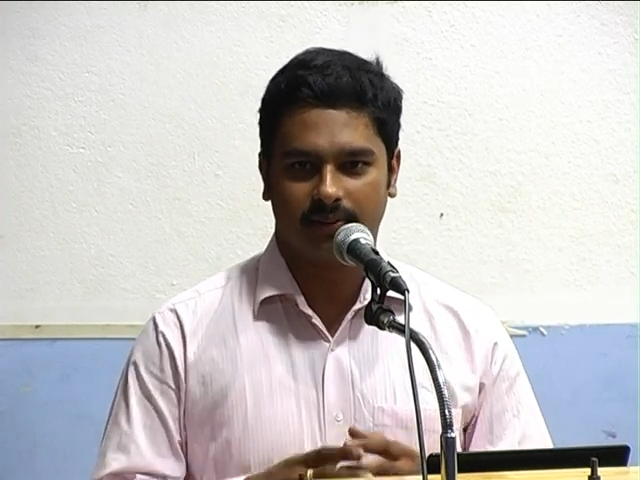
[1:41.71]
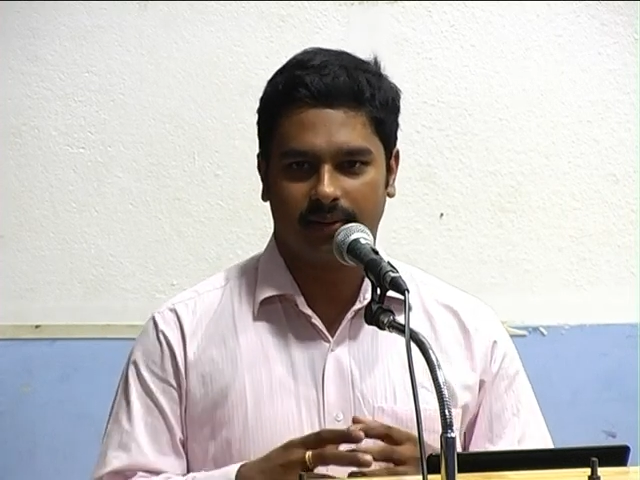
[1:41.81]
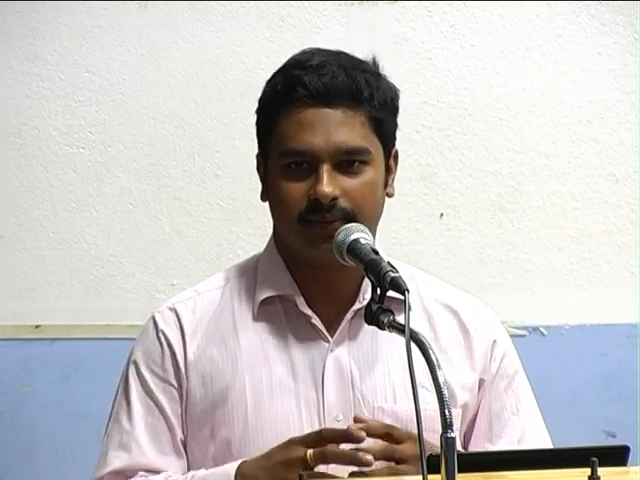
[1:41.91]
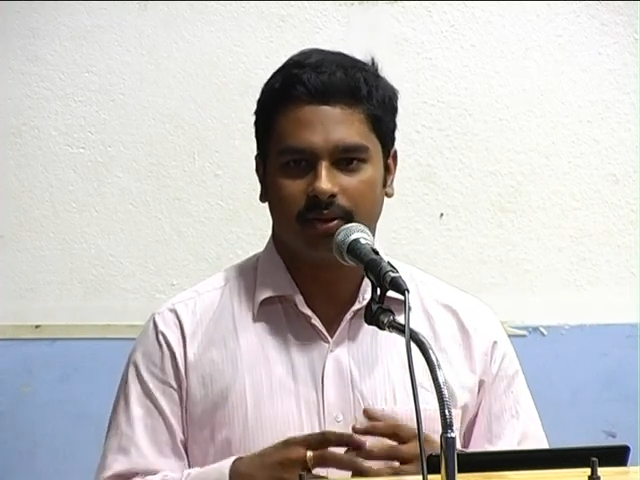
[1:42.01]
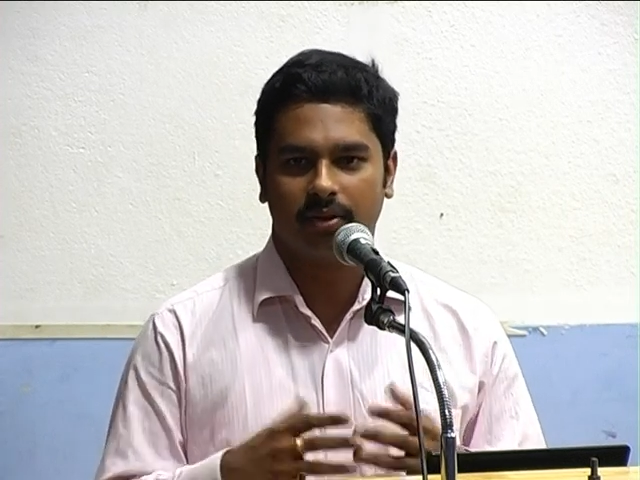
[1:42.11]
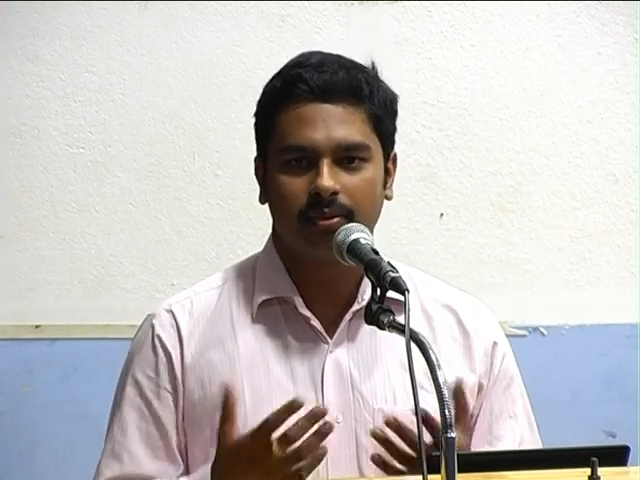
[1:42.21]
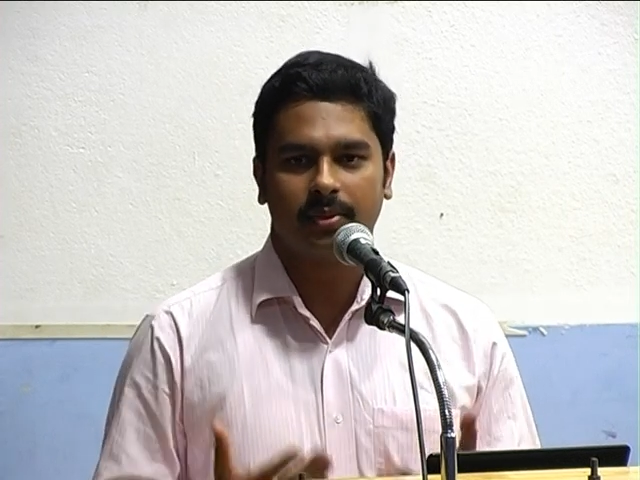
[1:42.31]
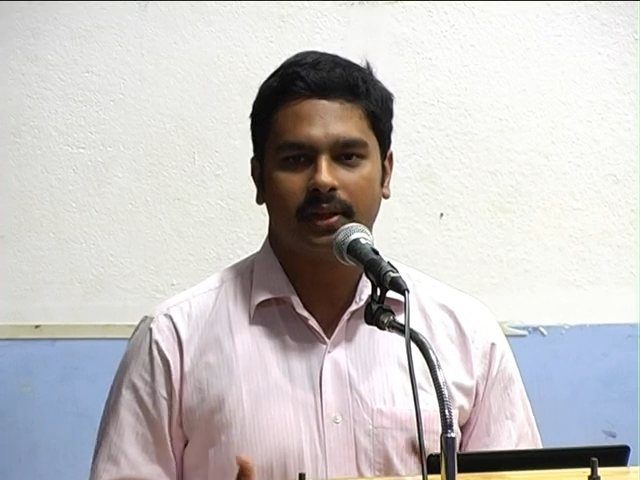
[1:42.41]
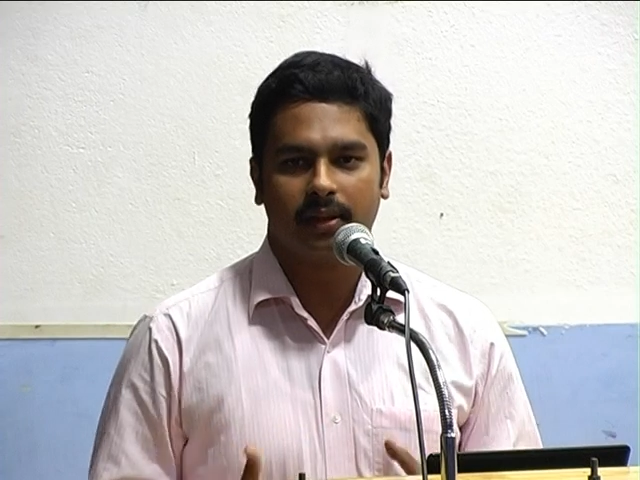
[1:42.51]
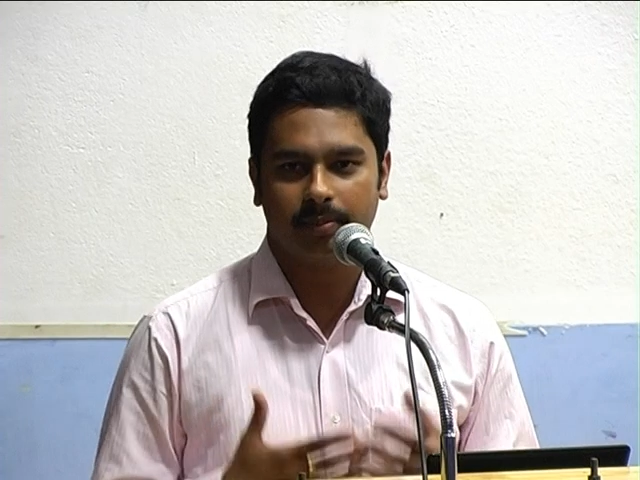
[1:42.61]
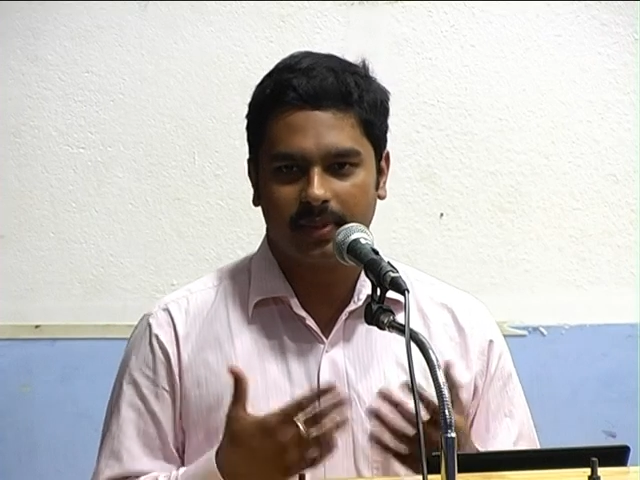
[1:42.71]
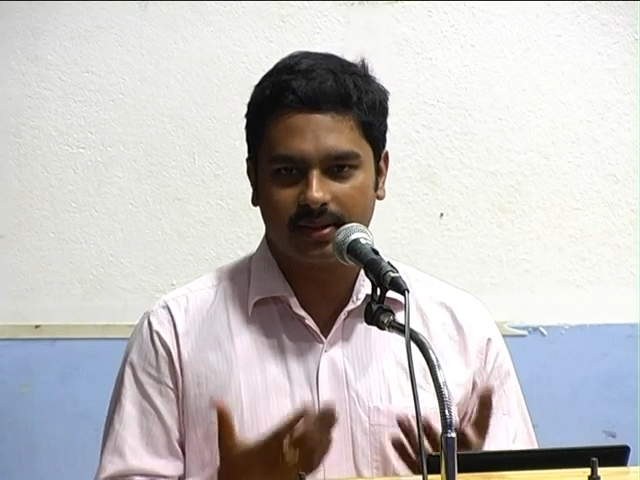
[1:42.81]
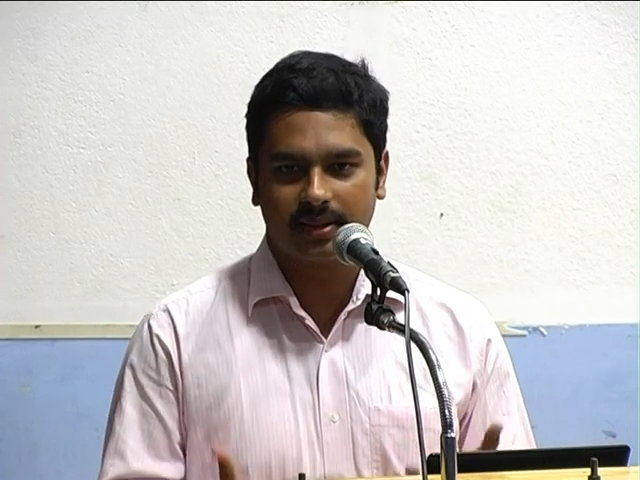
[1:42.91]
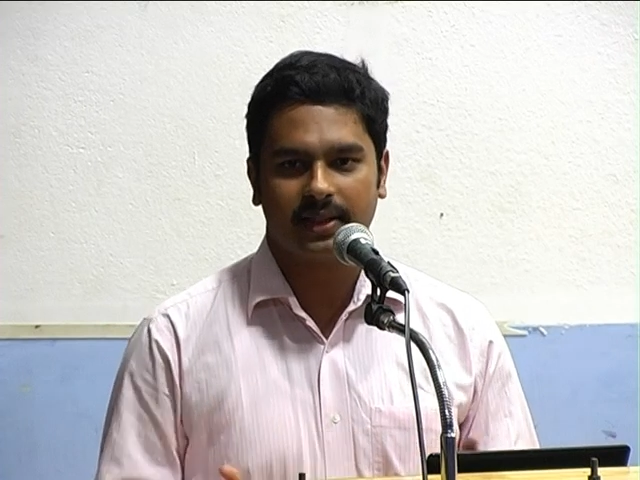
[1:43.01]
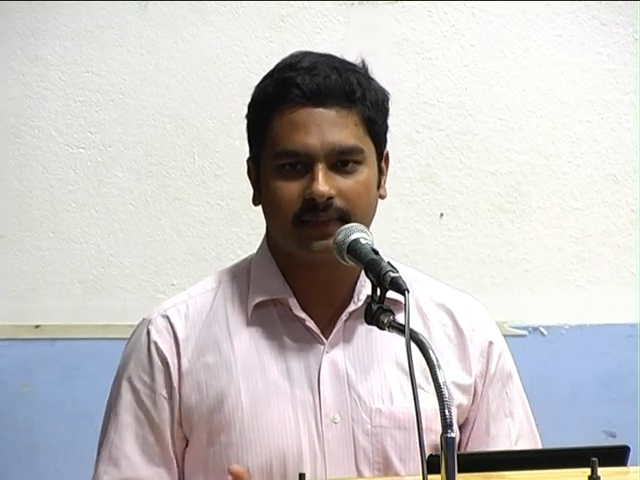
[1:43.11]
if you're going to do
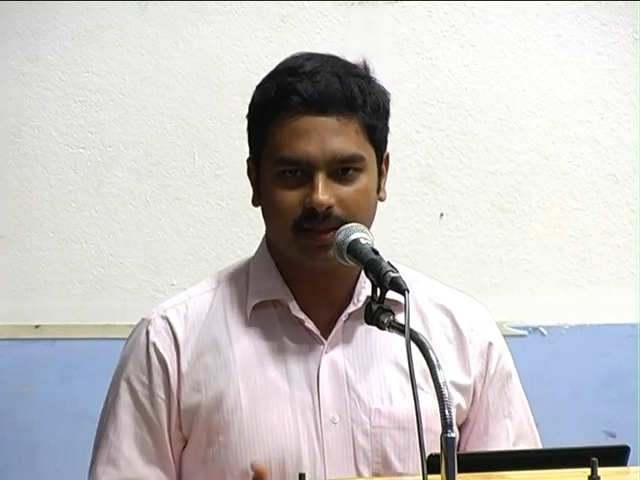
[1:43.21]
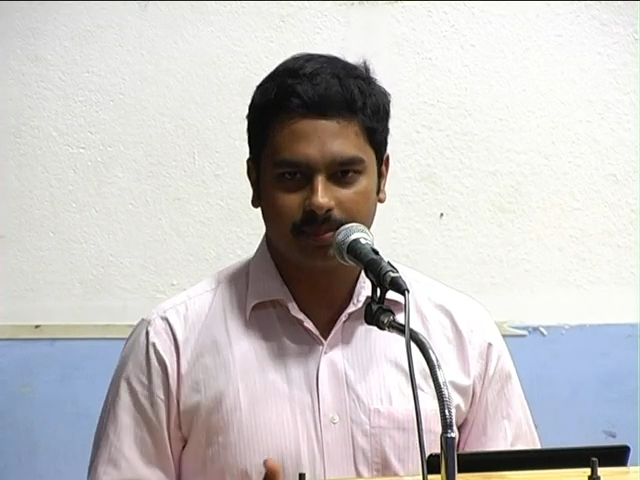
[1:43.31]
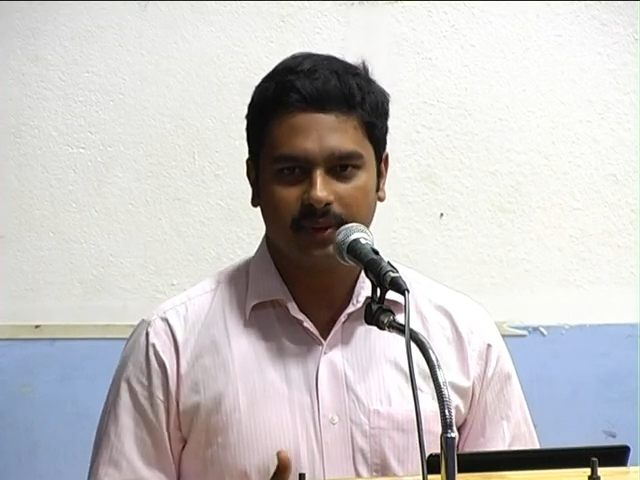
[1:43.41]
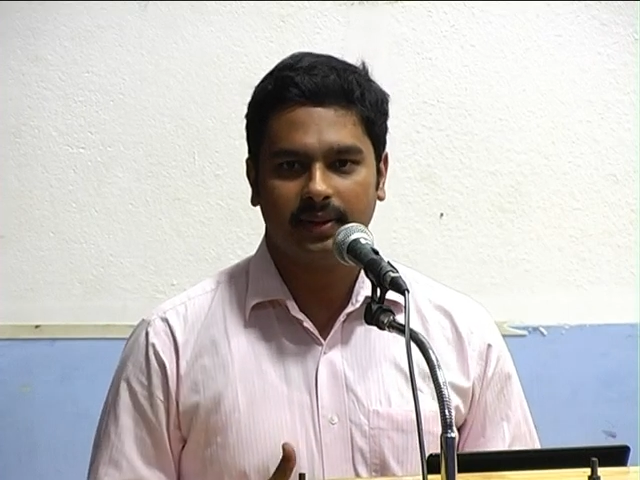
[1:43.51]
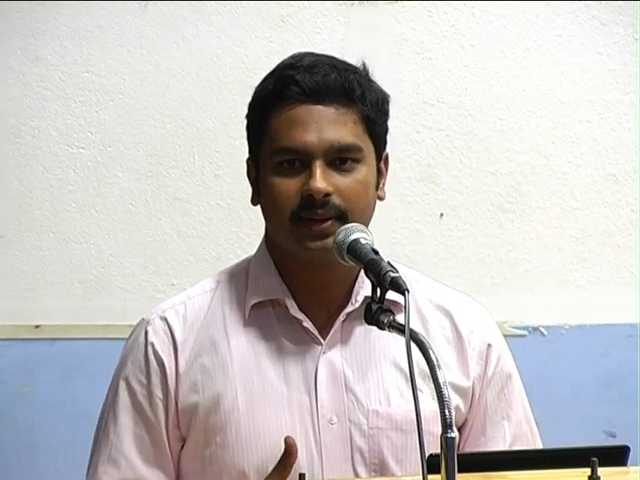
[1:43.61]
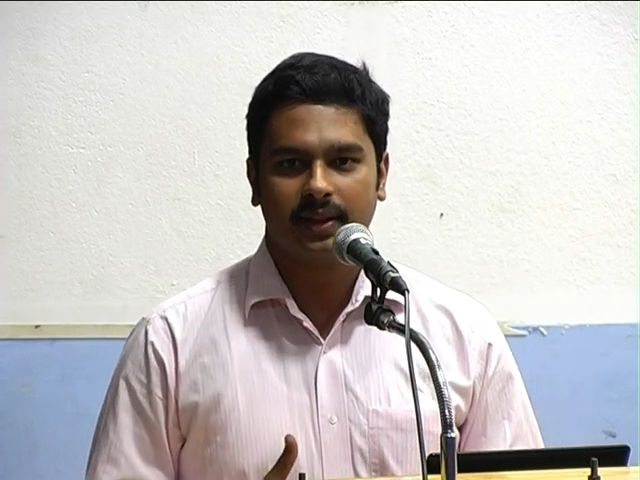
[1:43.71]
business development,